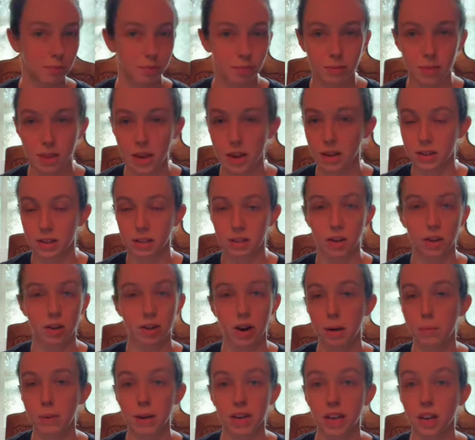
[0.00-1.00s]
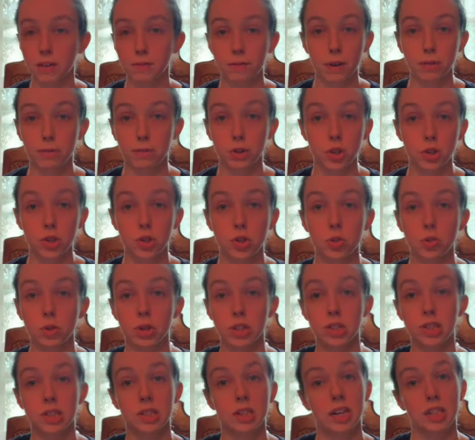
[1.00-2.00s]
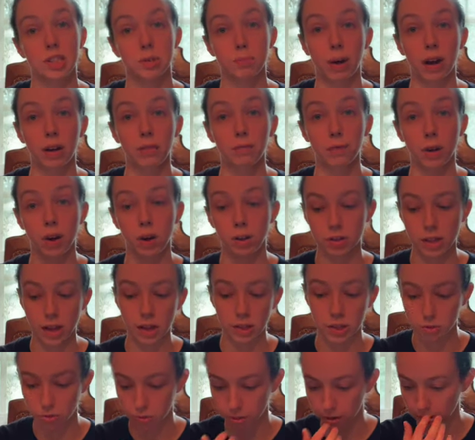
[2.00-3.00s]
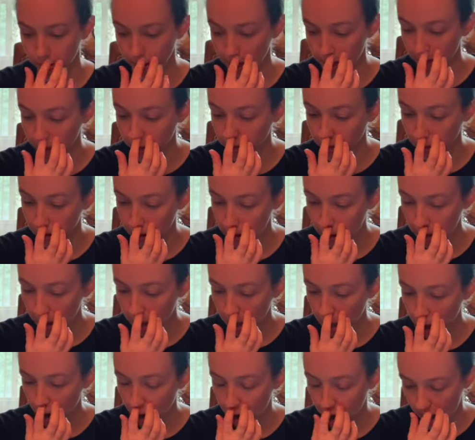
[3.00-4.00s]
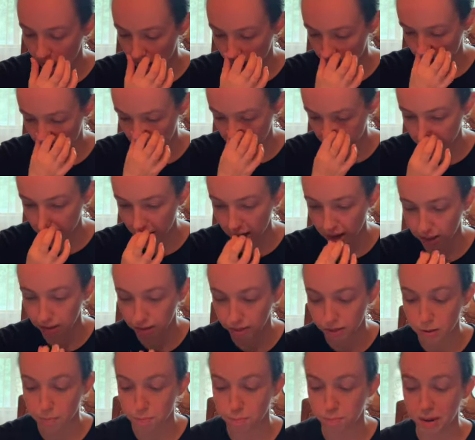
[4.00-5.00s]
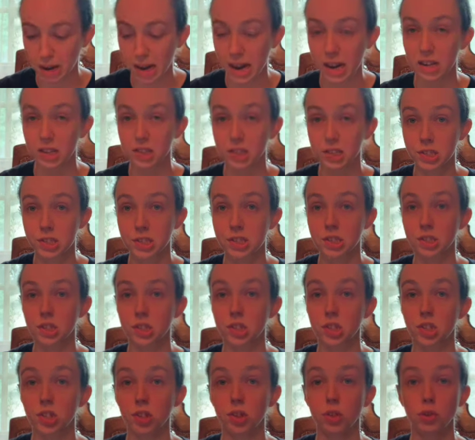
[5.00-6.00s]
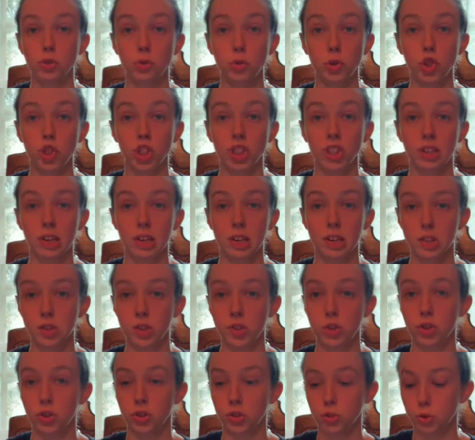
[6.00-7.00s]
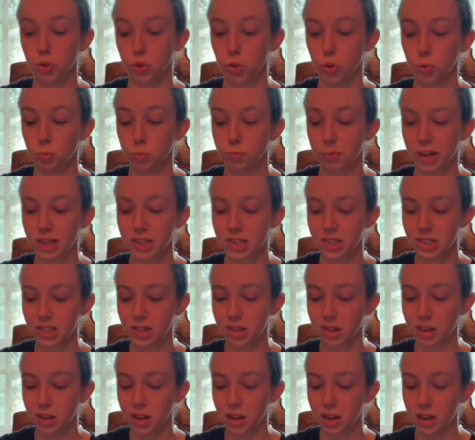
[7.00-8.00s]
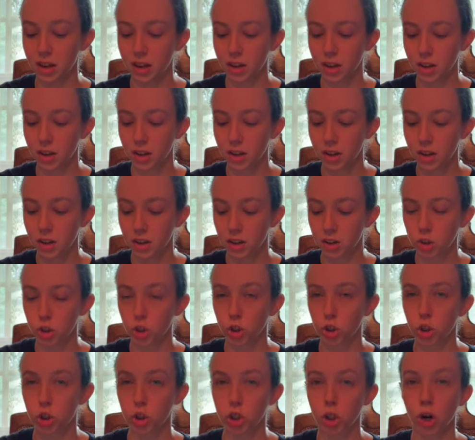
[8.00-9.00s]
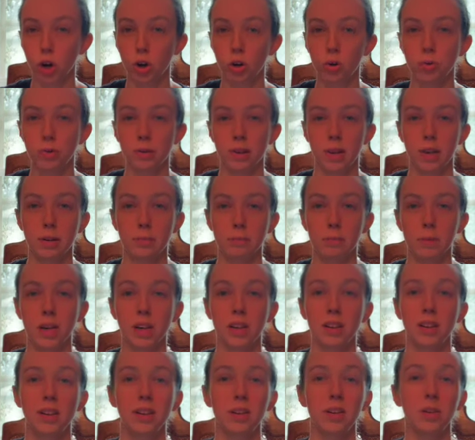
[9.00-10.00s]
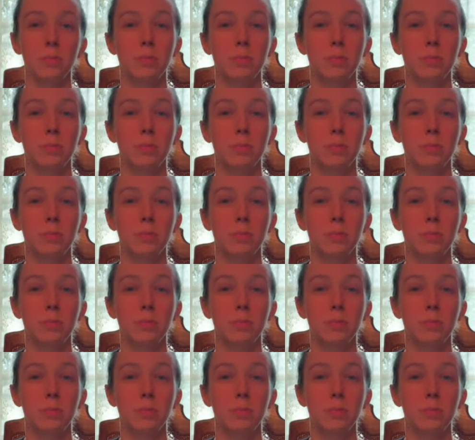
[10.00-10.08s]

they're not making it fun for the students, and that's my fault, that sort of thing. Um, the best solution is to basically show them a little